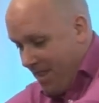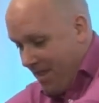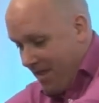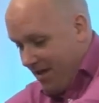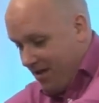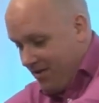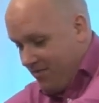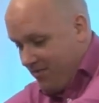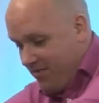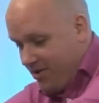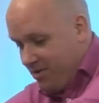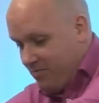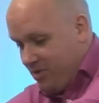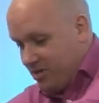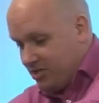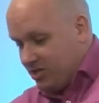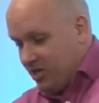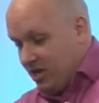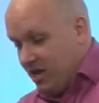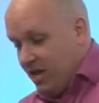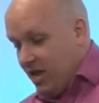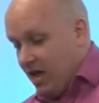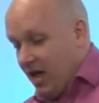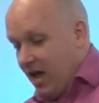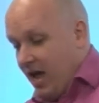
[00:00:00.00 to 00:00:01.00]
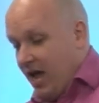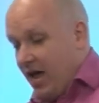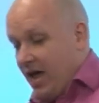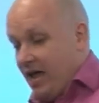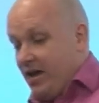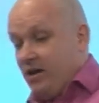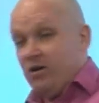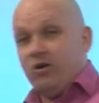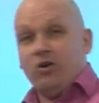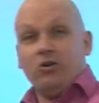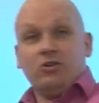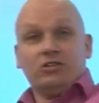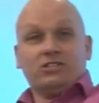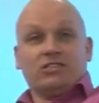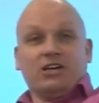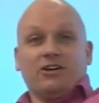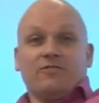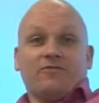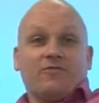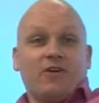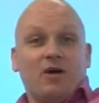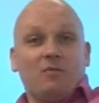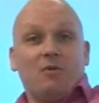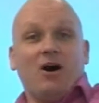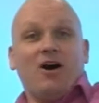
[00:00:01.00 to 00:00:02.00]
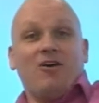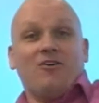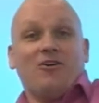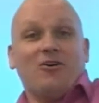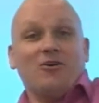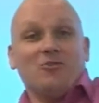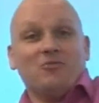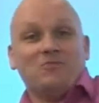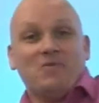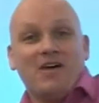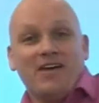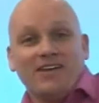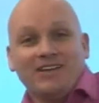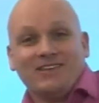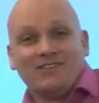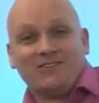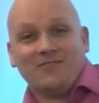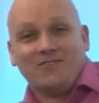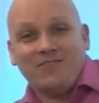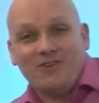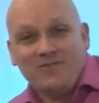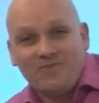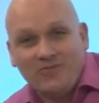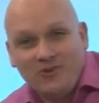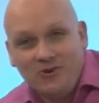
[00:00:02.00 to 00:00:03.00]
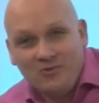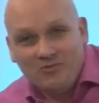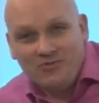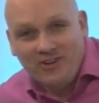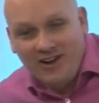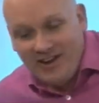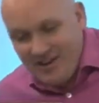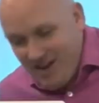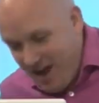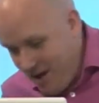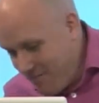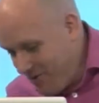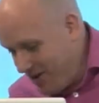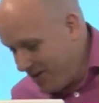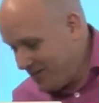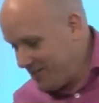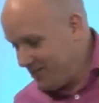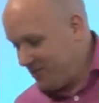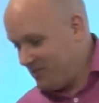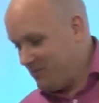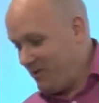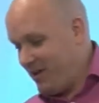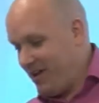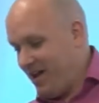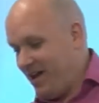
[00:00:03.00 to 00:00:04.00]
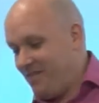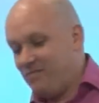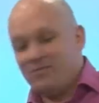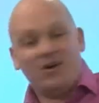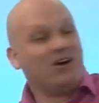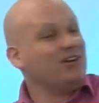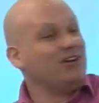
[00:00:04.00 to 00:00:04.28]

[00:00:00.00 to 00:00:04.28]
Thank you very much. And also from our old mates, Freeform Dynamics, we have